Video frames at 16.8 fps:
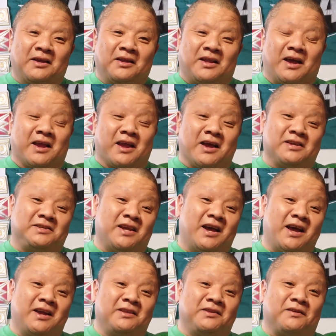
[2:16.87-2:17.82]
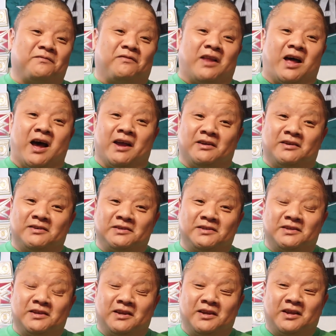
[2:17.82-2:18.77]
Like I said, the
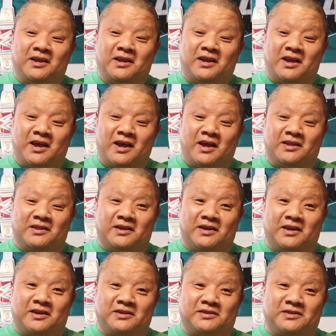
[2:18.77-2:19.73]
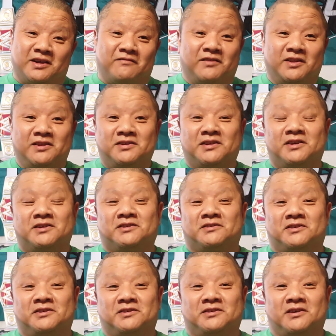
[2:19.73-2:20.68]
Flyers and the
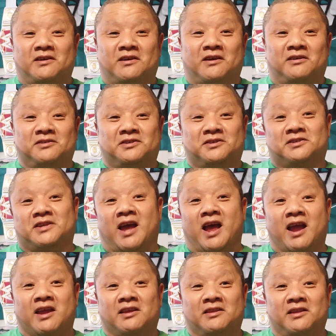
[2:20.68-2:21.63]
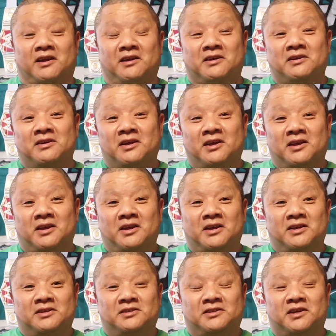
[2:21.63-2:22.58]
76ers are just hanging there.
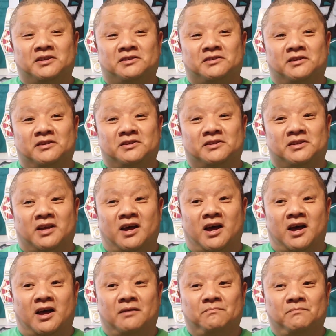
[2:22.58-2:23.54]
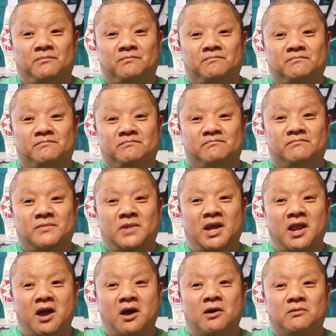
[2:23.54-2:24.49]
Sixers,
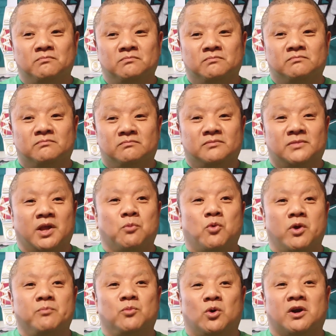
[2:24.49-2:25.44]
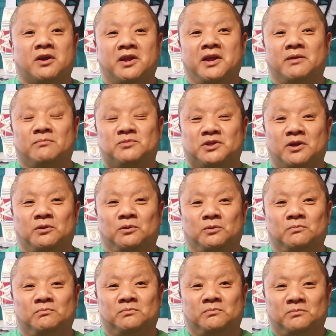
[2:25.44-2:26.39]
they win more games
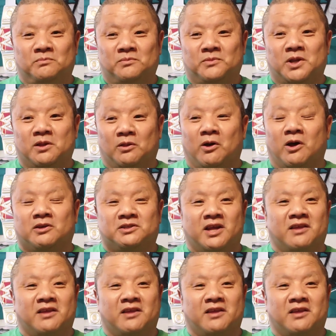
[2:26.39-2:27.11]
than lost.